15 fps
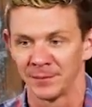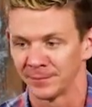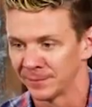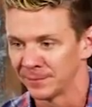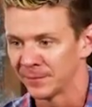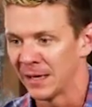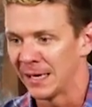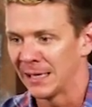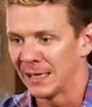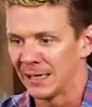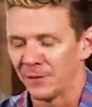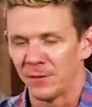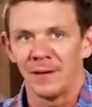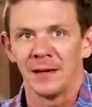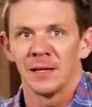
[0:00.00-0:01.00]
And
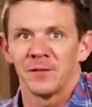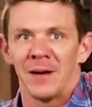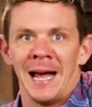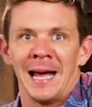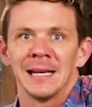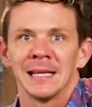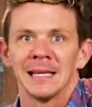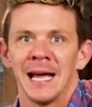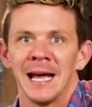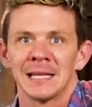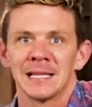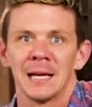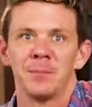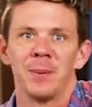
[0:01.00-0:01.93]
if I had to guess,